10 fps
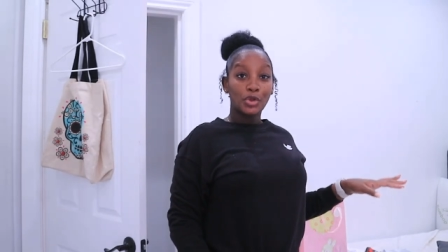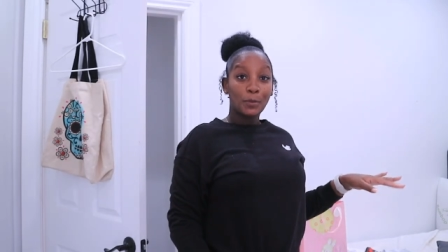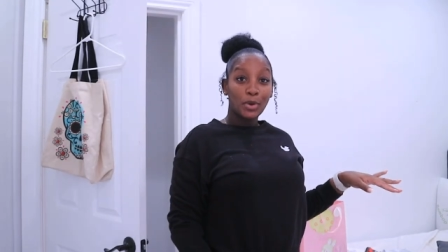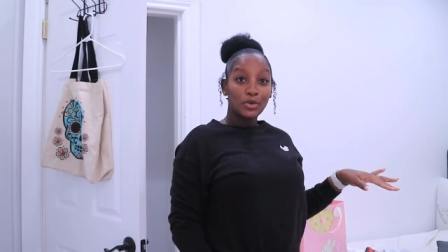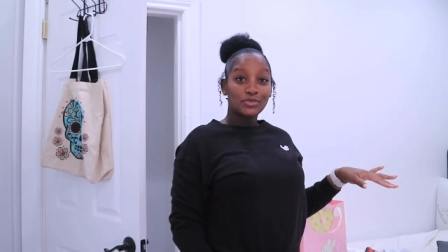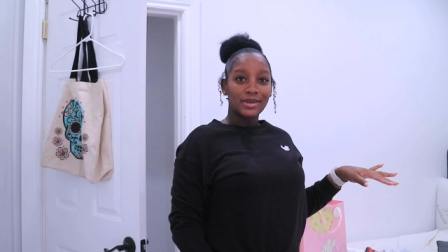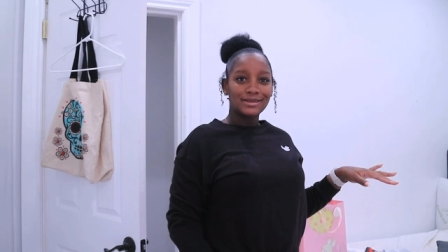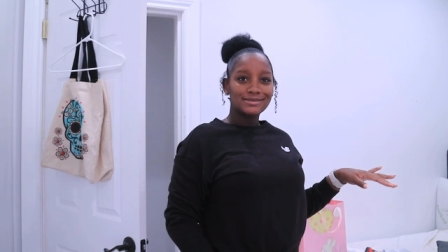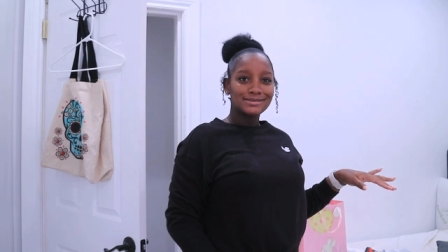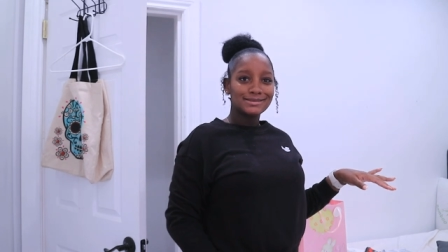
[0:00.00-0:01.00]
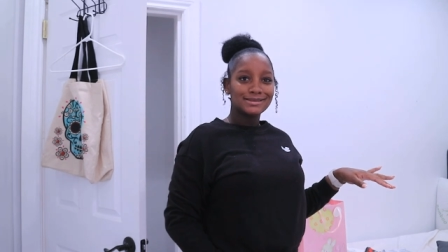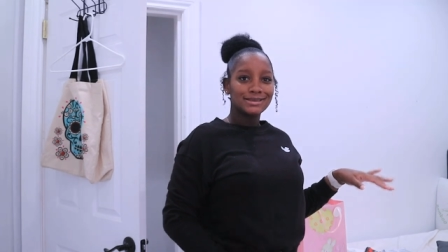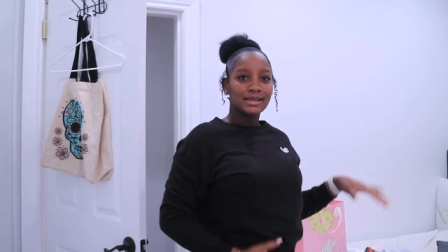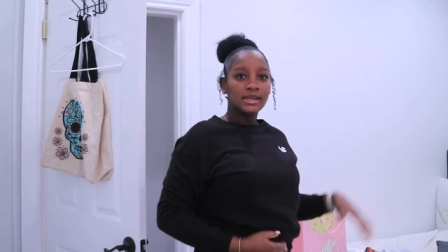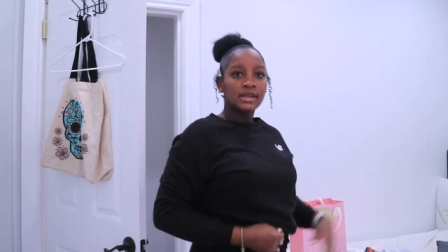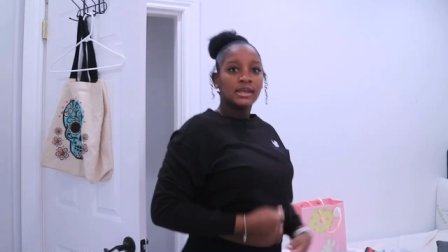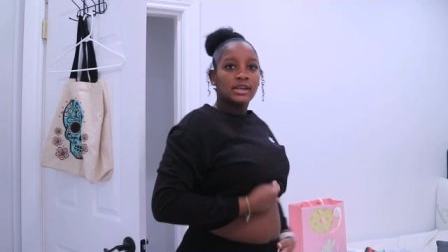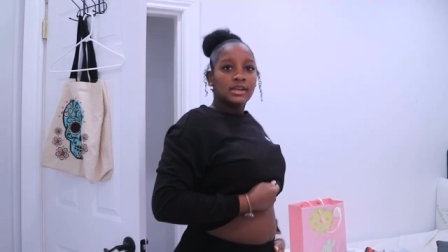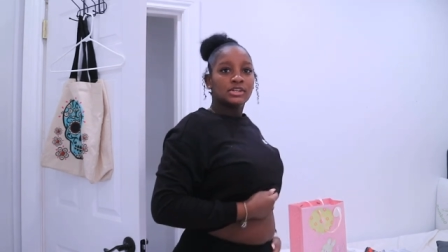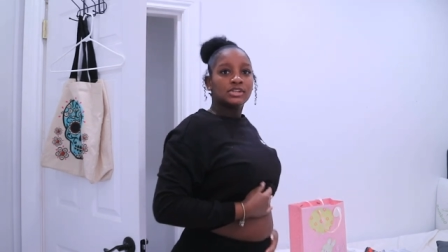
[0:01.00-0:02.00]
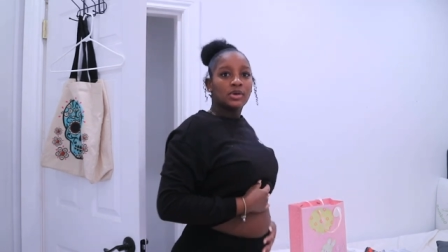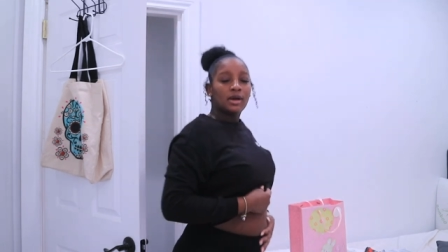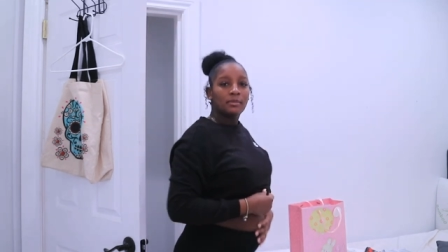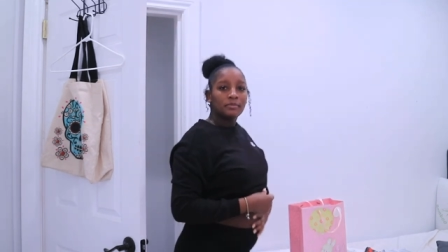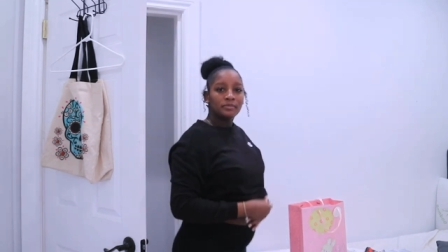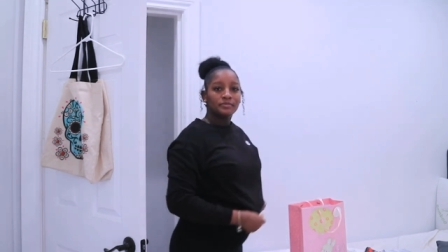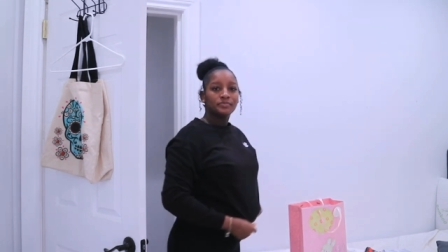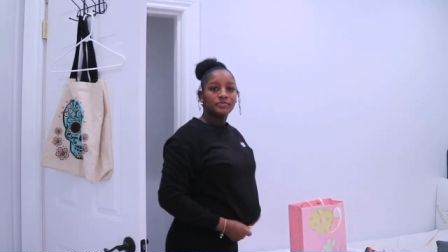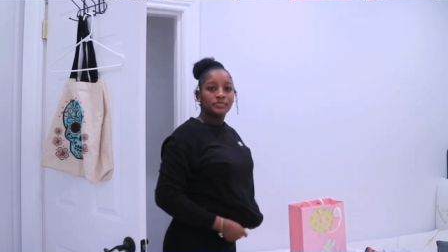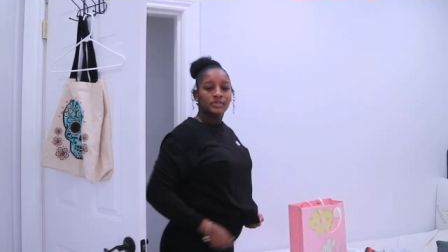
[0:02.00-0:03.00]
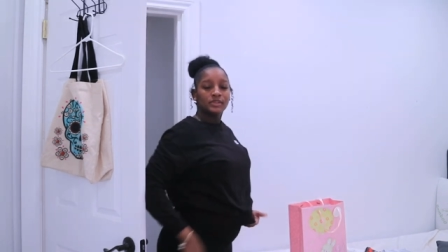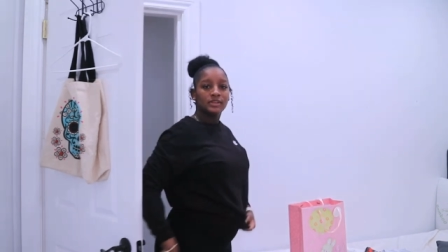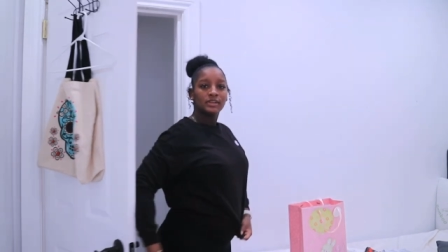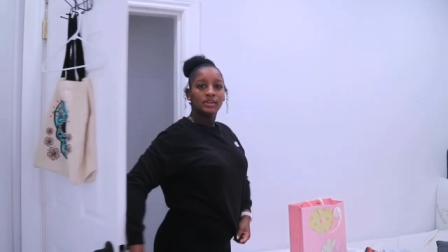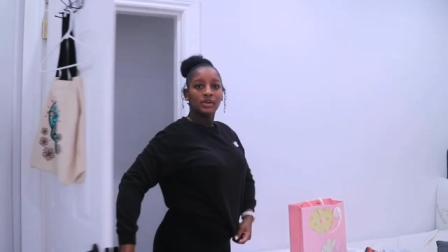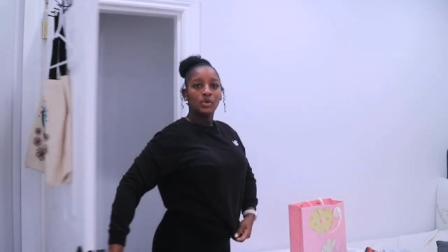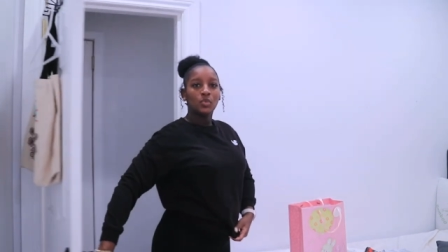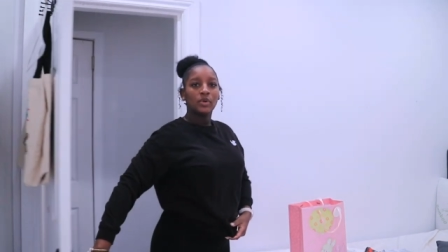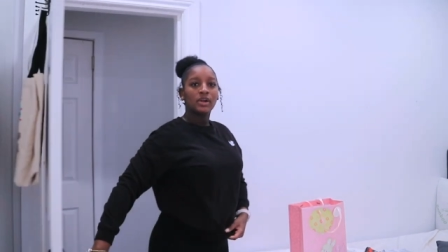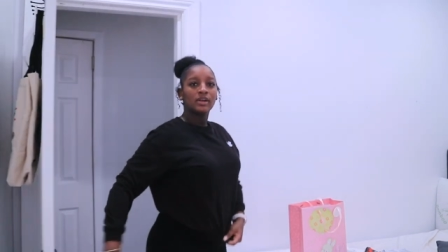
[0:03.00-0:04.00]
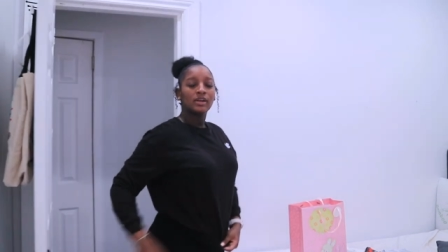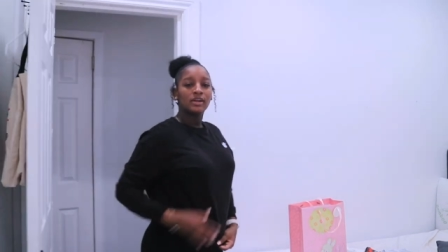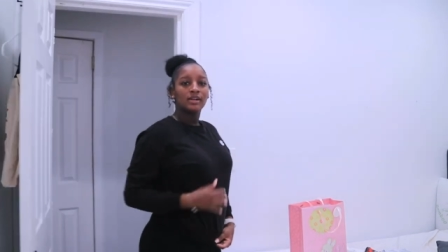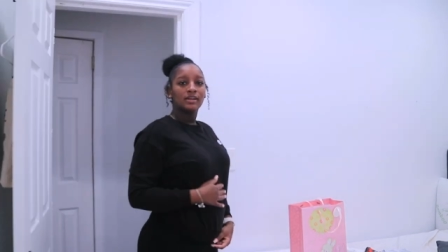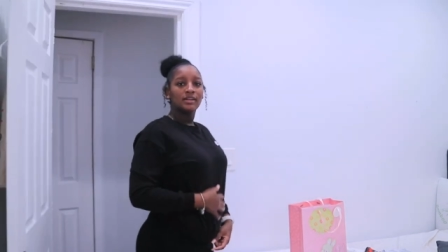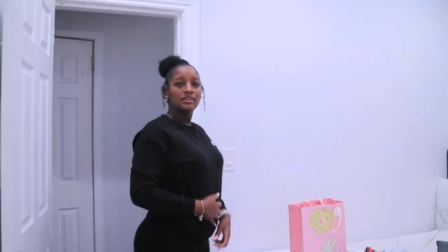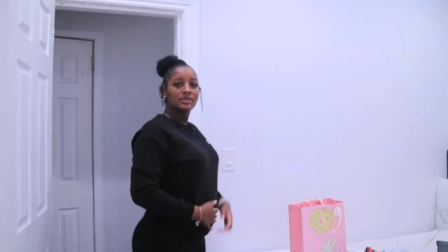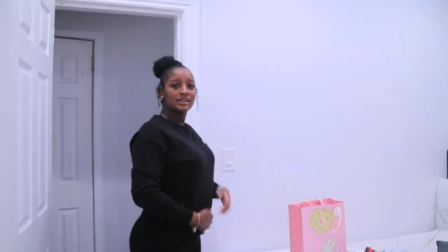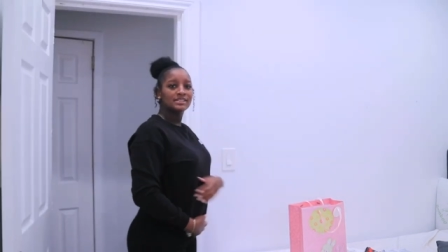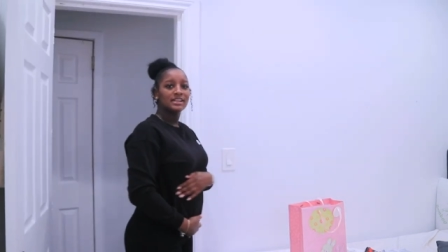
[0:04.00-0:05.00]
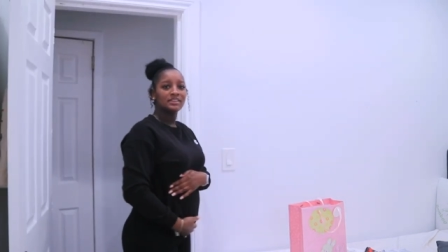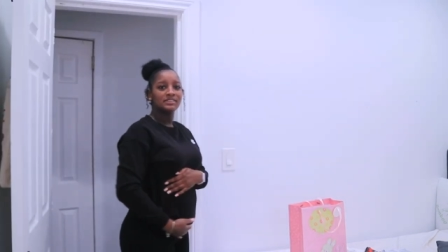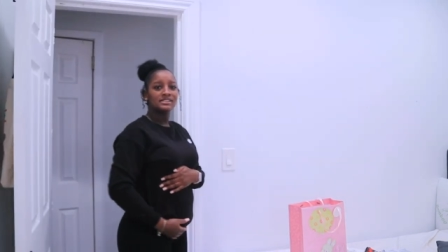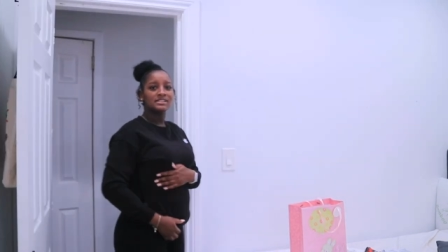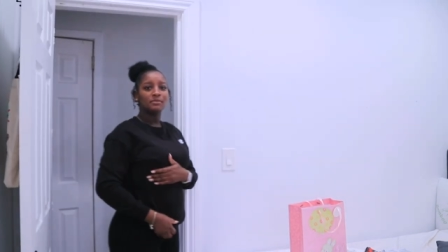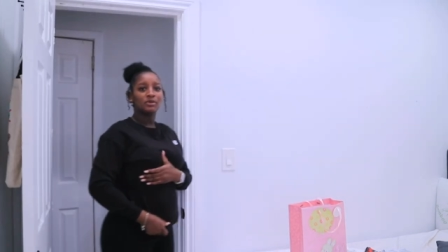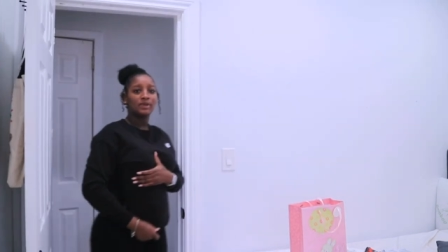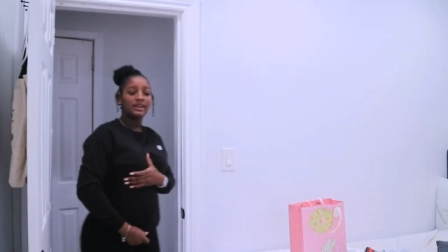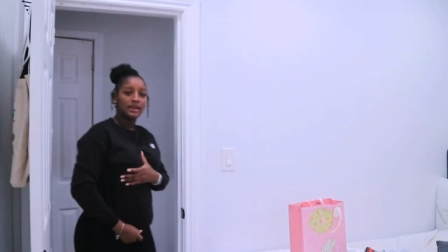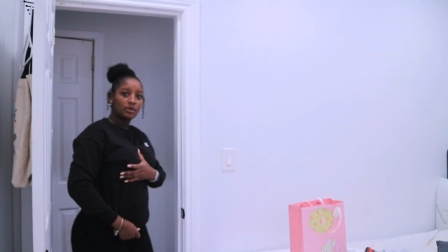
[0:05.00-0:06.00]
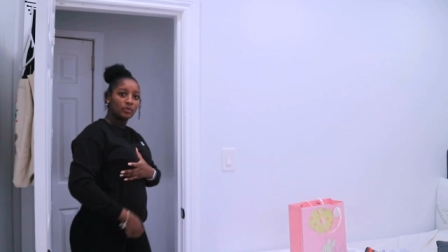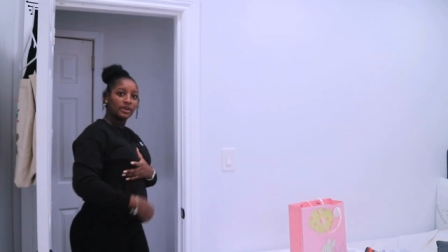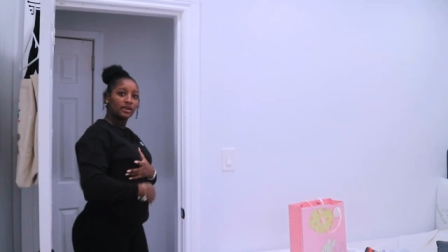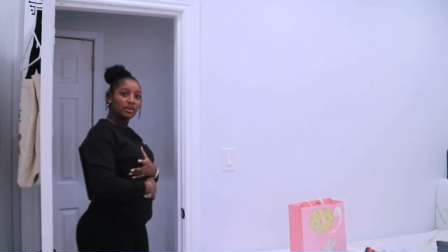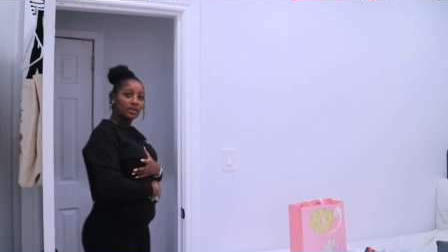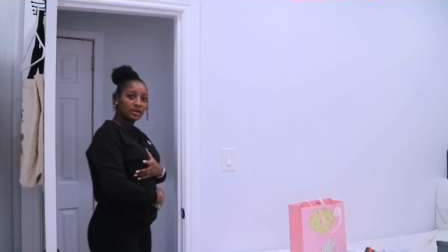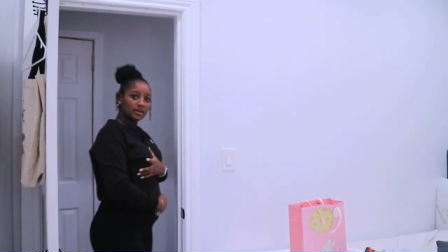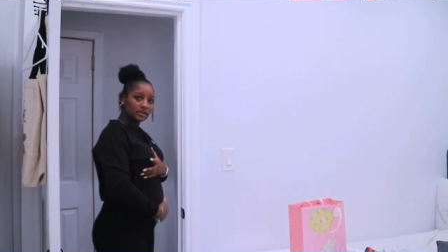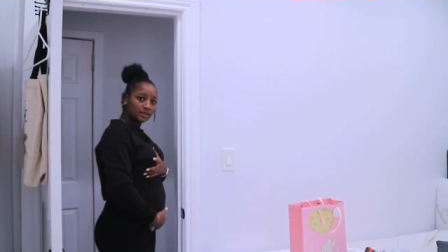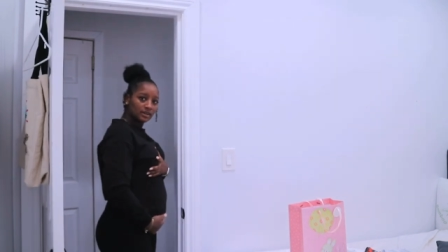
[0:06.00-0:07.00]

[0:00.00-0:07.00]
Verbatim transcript: Perfect. So, um, we're... You guys can't even see, but right now we are...